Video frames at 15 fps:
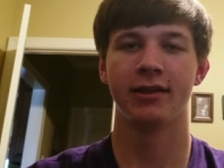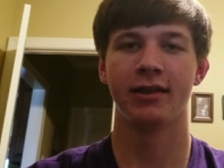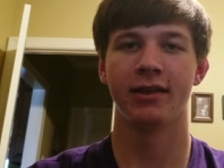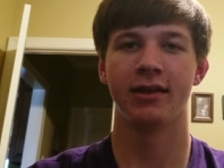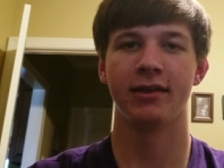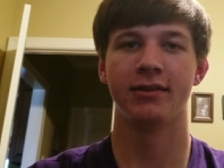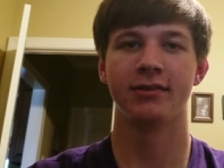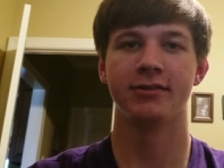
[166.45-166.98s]

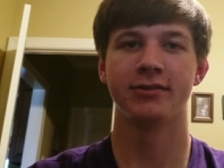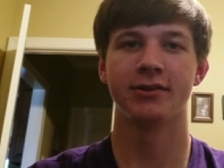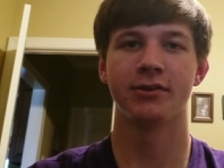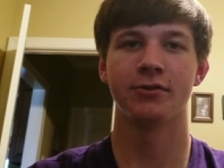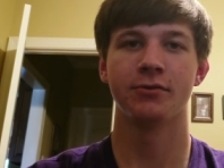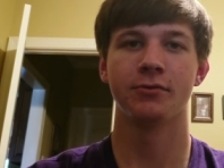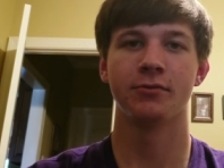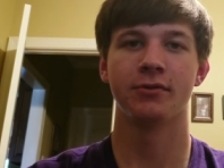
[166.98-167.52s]
And
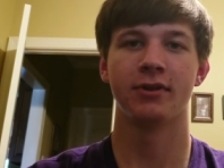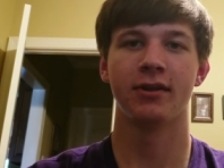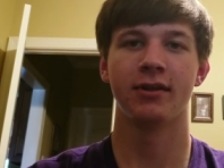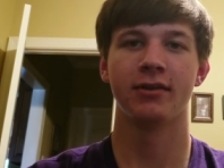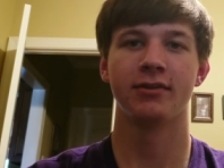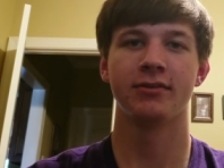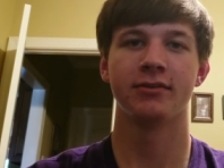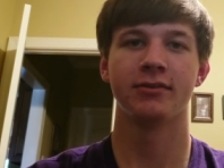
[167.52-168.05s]
so
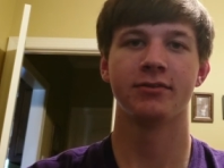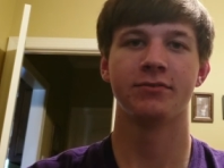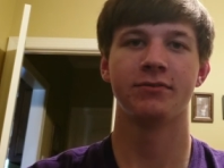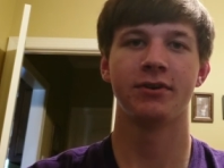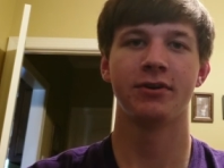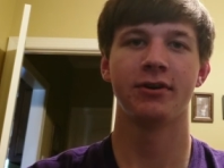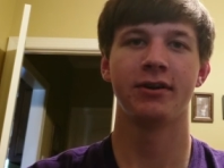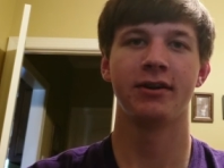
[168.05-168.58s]
it's a
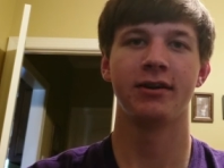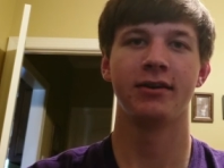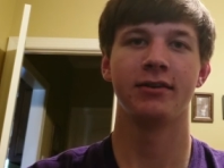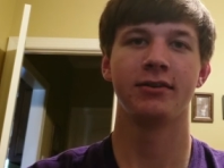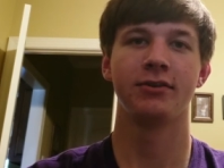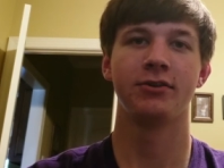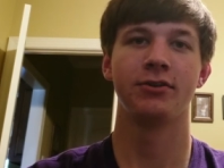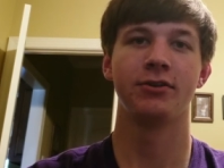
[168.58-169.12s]
very
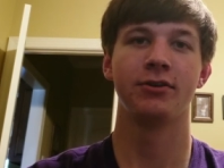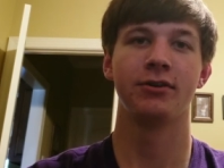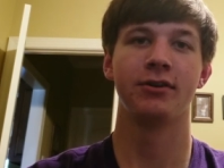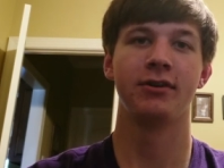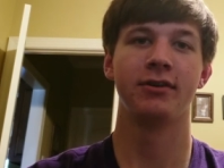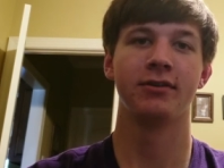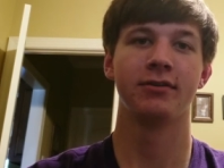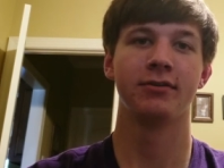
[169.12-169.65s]
good